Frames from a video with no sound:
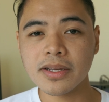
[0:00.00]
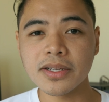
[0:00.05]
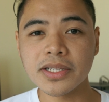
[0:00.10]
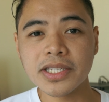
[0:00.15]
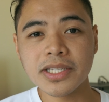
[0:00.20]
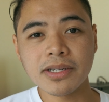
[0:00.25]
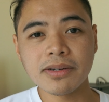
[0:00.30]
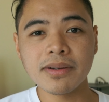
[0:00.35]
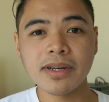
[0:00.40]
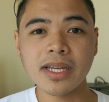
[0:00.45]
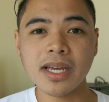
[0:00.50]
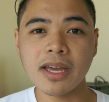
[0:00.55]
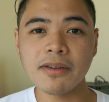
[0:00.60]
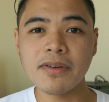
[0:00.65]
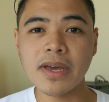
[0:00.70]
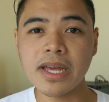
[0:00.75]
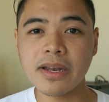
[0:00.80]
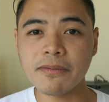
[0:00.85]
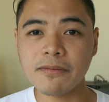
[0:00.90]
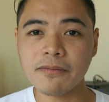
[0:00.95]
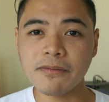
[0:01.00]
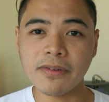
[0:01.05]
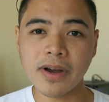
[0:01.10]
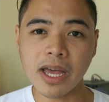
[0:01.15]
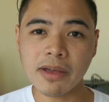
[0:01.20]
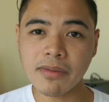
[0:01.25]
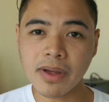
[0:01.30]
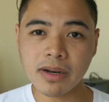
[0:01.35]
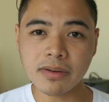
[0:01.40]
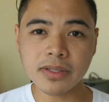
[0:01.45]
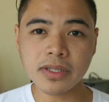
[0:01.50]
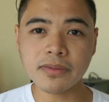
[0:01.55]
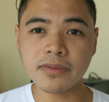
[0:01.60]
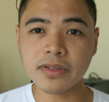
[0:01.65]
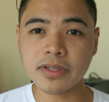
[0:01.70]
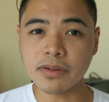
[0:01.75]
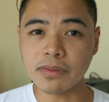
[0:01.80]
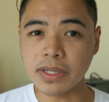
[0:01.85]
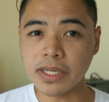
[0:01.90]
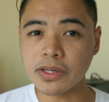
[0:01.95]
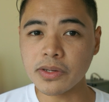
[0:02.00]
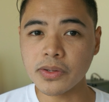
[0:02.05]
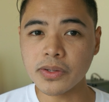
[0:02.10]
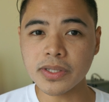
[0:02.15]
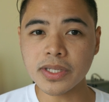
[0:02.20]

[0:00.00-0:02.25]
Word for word: Considering I've had 5 hours of screen